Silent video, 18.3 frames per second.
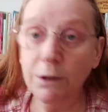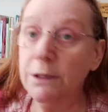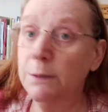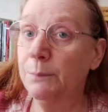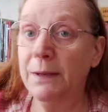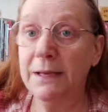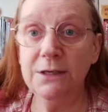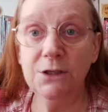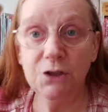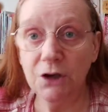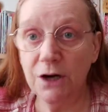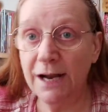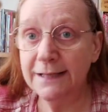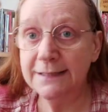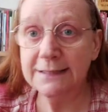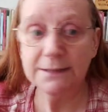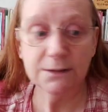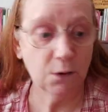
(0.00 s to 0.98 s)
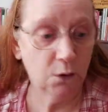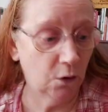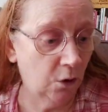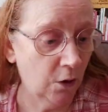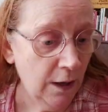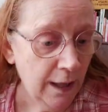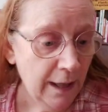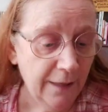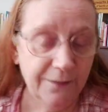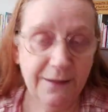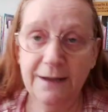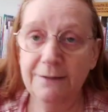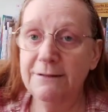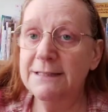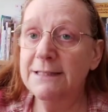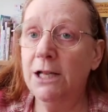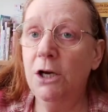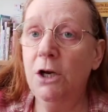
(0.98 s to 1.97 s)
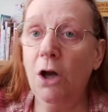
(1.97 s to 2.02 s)
go onto Pinterest, or
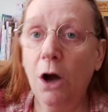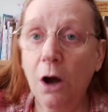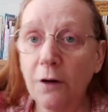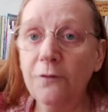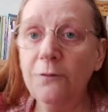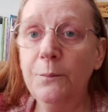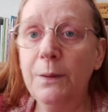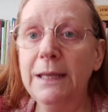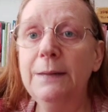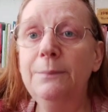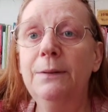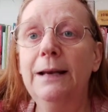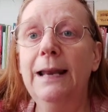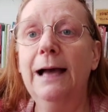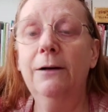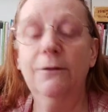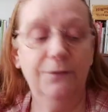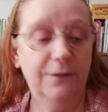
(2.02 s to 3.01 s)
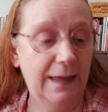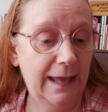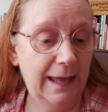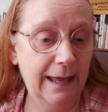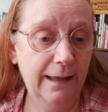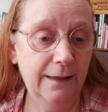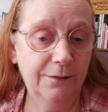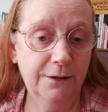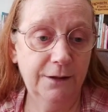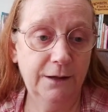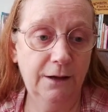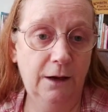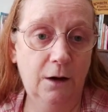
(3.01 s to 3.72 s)
there is a lot of people out there